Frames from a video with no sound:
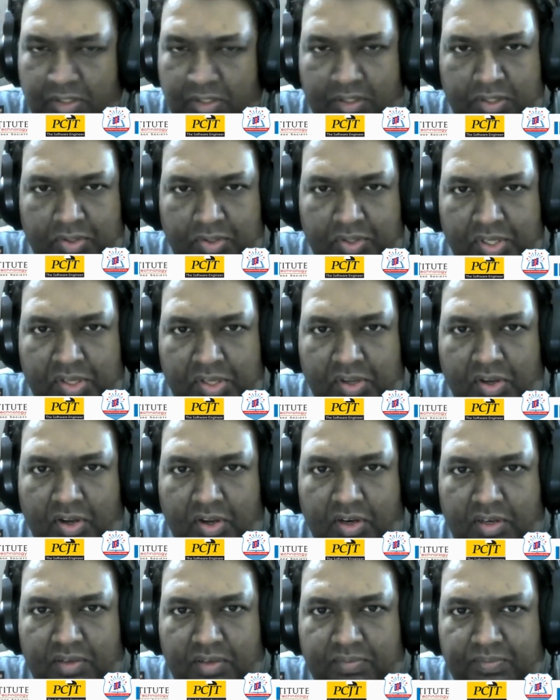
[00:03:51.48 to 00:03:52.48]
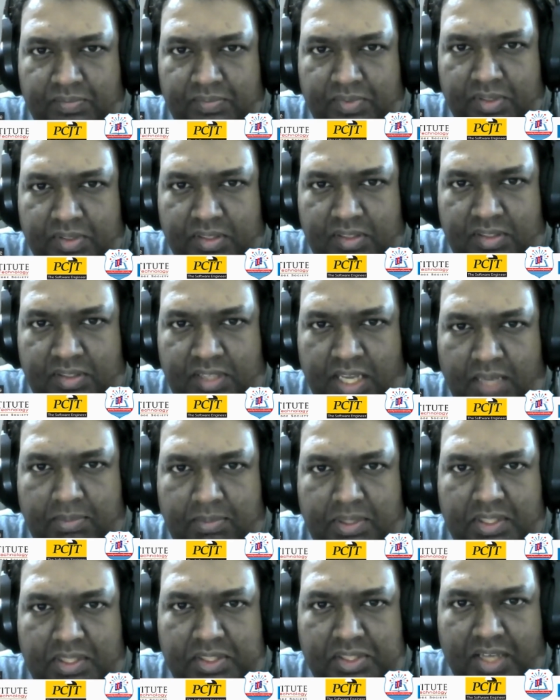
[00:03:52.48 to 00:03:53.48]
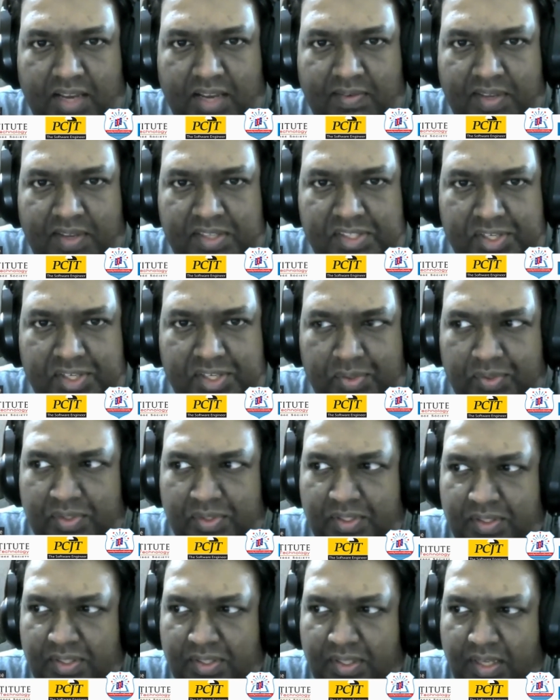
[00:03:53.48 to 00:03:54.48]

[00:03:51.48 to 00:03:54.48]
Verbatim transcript: during your time at the Java Institute,